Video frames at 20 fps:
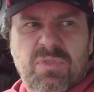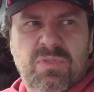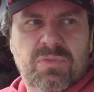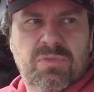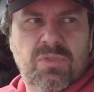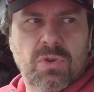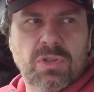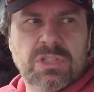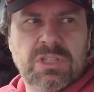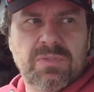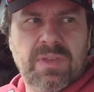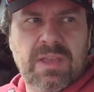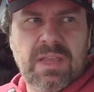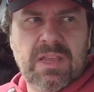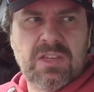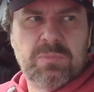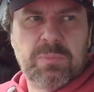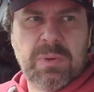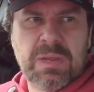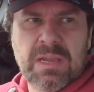thought of it
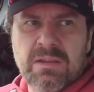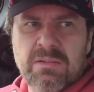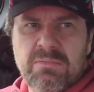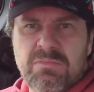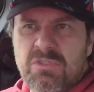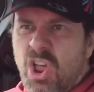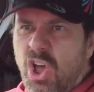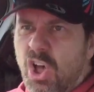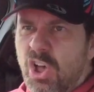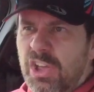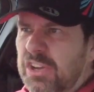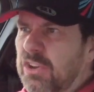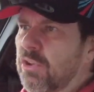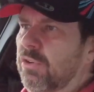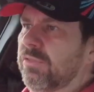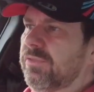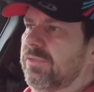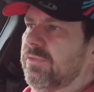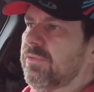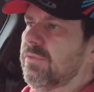as being not
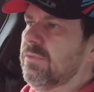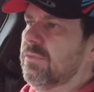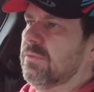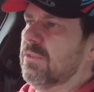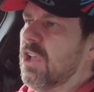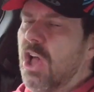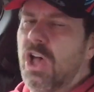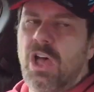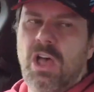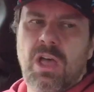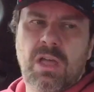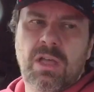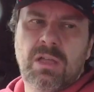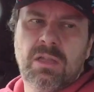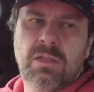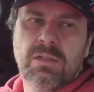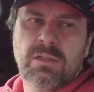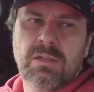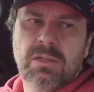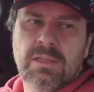enough car,
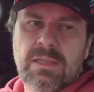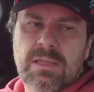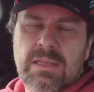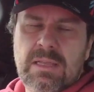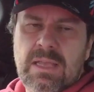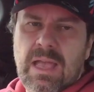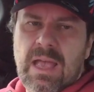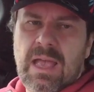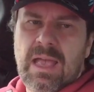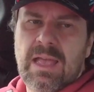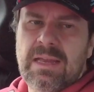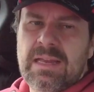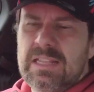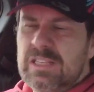and